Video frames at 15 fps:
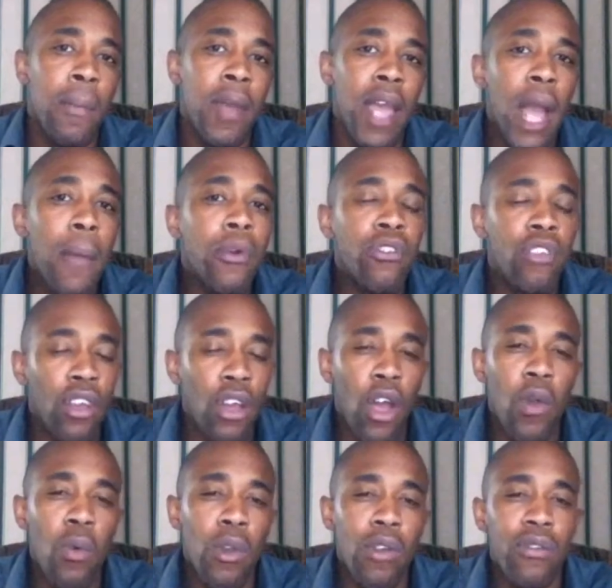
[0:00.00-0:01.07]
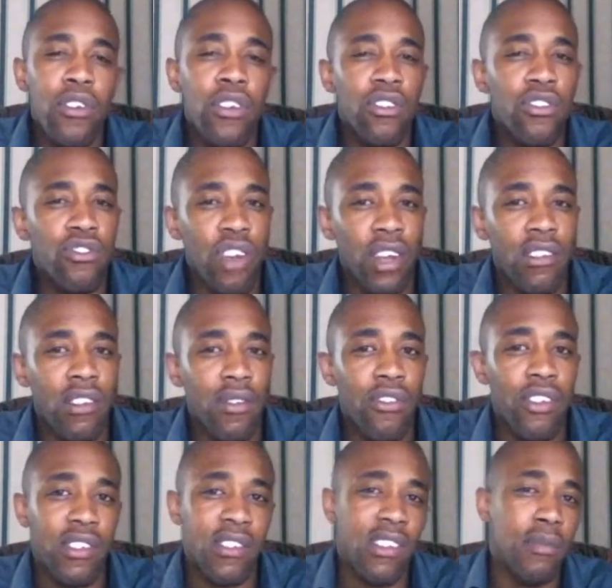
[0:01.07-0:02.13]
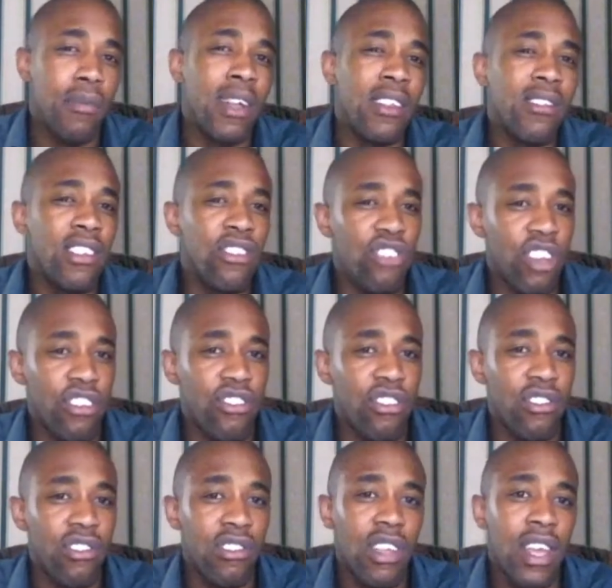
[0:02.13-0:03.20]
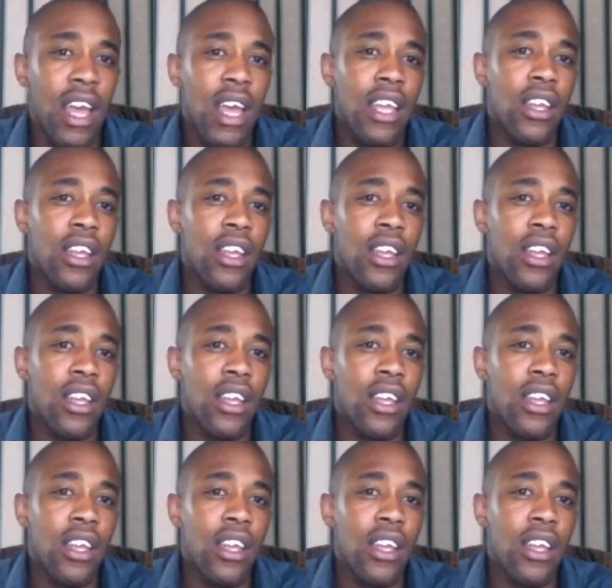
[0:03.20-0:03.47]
be able to cope with constructive criticism and suggestions.